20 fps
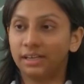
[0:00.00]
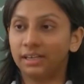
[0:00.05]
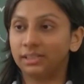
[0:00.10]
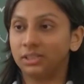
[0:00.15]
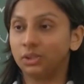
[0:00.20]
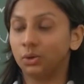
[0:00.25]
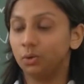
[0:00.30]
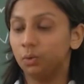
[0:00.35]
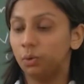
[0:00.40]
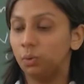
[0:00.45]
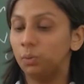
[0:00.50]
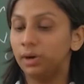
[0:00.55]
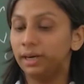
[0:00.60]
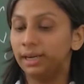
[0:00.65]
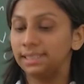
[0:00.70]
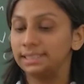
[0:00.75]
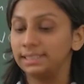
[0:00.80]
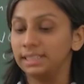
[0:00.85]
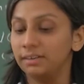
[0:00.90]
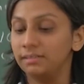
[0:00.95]
So a
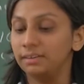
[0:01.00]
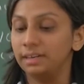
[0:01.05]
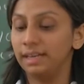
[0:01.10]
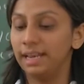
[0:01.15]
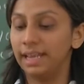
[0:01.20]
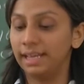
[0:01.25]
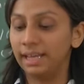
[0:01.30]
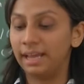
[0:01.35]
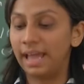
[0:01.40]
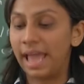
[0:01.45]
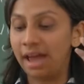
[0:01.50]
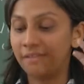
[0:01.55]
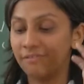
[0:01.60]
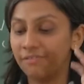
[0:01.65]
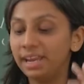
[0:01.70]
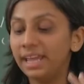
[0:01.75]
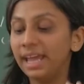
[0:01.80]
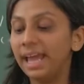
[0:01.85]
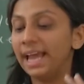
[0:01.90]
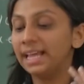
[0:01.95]
vertex cover, like
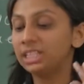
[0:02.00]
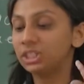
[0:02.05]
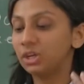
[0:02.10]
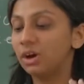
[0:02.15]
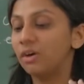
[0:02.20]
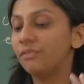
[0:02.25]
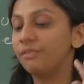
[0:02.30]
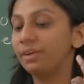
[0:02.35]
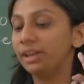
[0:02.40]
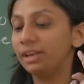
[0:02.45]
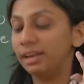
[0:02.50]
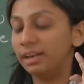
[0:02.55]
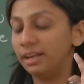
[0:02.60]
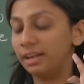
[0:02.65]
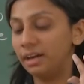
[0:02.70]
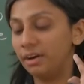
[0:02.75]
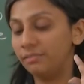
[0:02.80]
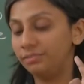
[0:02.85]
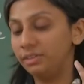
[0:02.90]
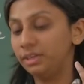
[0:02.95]
every edge of
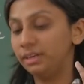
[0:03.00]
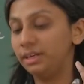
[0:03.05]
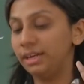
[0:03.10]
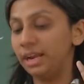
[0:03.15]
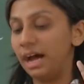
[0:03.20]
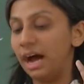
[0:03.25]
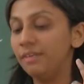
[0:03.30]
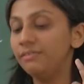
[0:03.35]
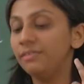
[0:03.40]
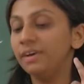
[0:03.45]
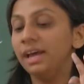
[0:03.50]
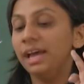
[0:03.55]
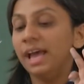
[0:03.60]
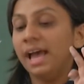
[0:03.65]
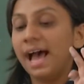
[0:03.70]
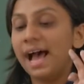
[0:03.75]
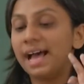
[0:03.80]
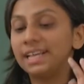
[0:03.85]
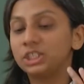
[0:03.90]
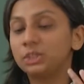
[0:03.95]
the graph
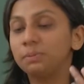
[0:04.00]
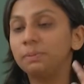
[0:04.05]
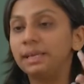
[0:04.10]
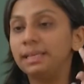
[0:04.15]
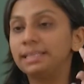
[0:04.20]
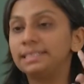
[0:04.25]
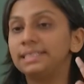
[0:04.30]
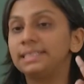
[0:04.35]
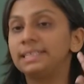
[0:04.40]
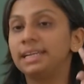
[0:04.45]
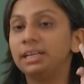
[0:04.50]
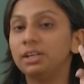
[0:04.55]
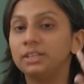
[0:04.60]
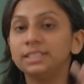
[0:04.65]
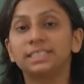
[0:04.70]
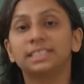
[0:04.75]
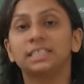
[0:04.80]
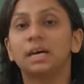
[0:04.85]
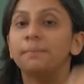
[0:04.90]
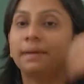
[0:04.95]
has to be incident on
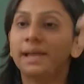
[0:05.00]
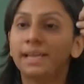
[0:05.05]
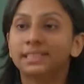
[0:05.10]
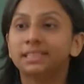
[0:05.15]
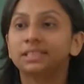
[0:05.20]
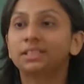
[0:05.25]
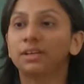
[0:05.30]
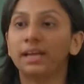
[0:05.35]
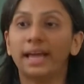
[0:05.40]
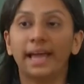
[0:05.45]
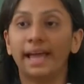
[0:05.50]
some edges,